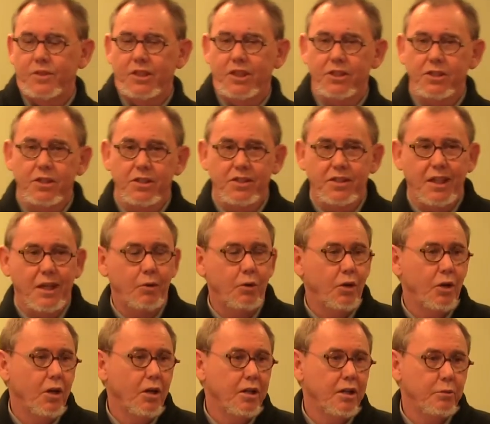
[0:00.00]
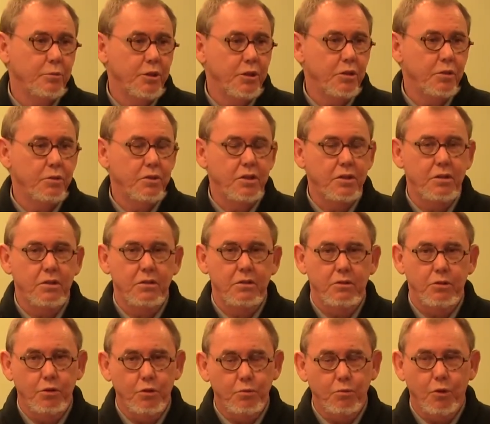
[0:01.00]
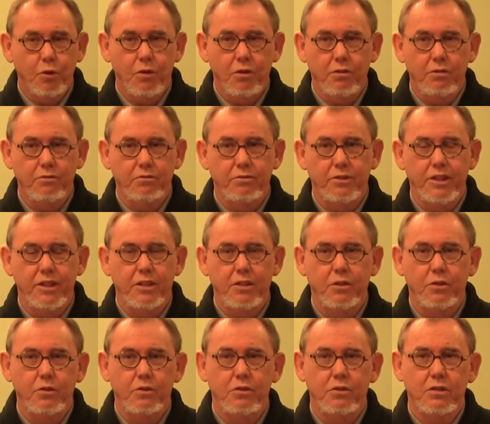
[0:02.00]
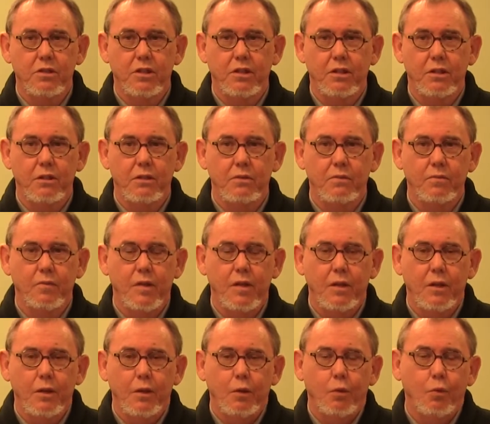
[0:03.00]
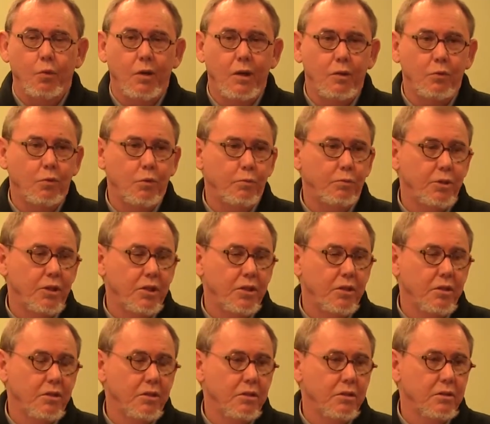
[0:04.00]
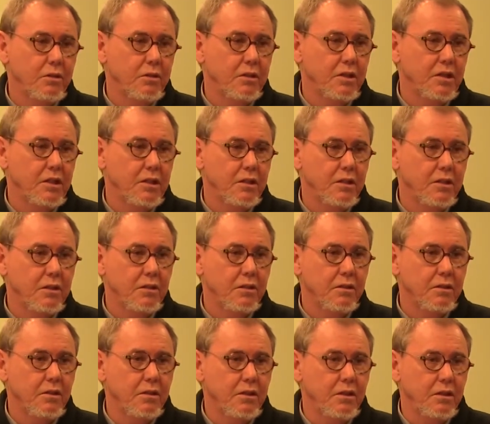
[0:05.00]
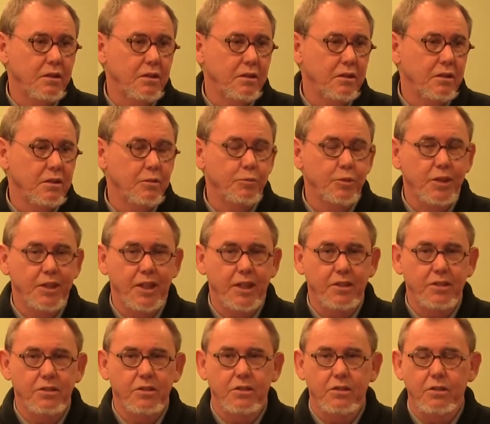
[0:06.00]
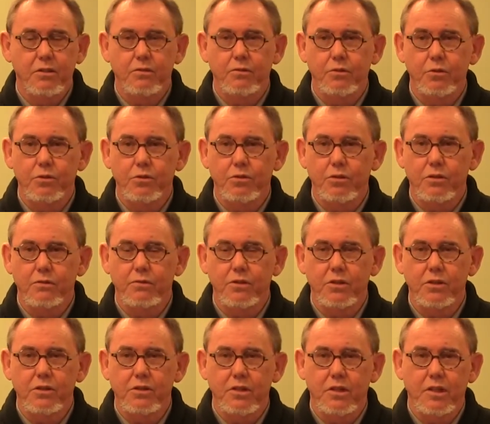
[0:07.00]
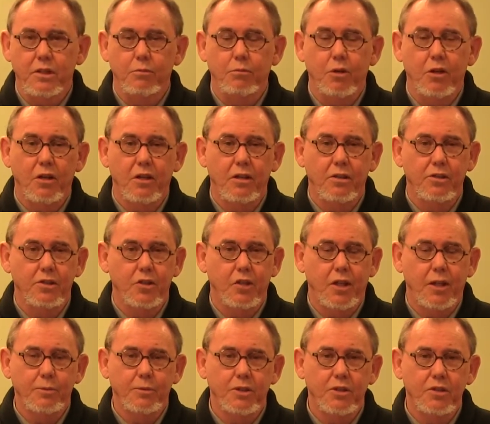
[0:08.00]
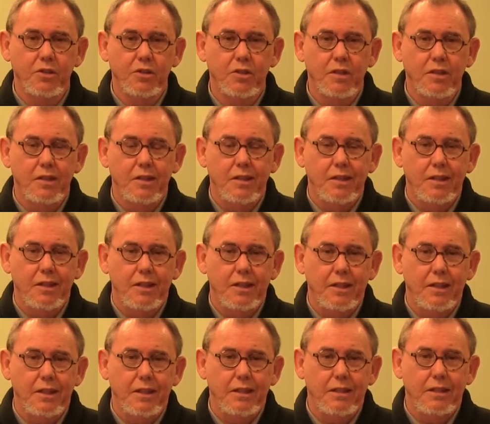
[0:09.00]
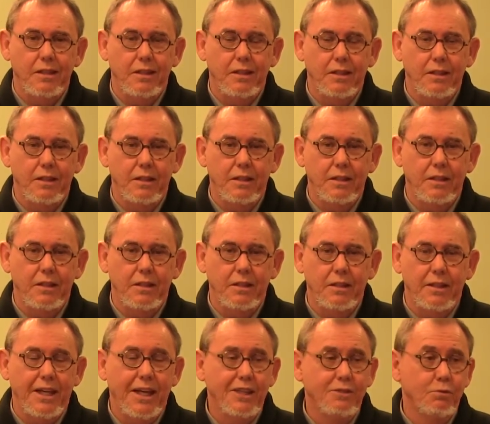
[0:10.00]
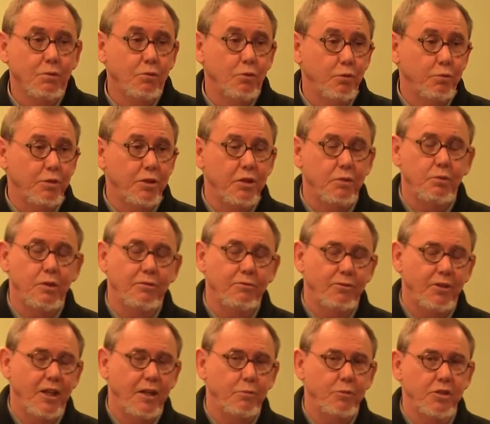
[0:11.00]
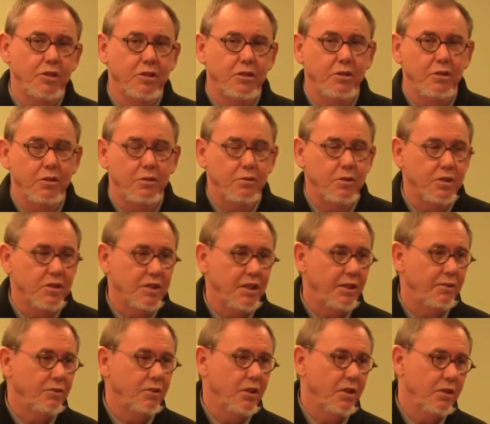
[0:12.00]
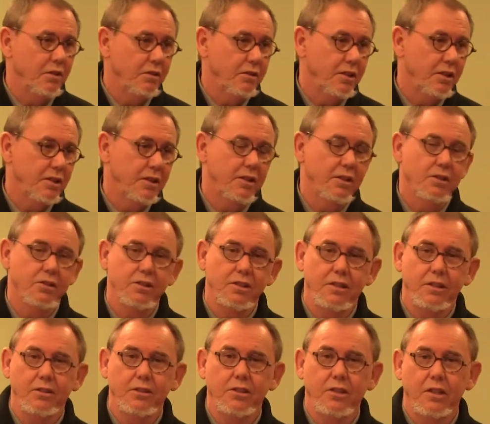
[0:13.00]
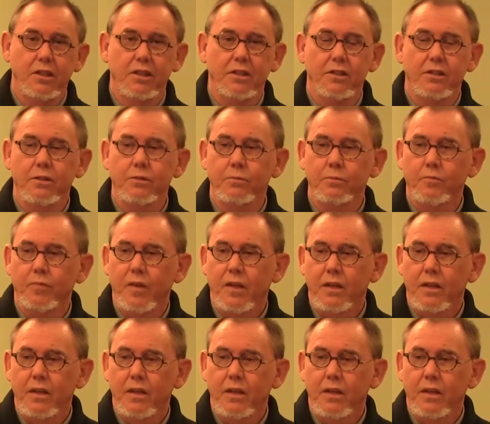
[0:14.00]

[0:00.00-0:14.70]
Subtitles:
Just to say, we are going to be doing 2 more videos. One will be on the implications of new service models and options, and the last one will be on what families can do to safeguard that their son or daughter,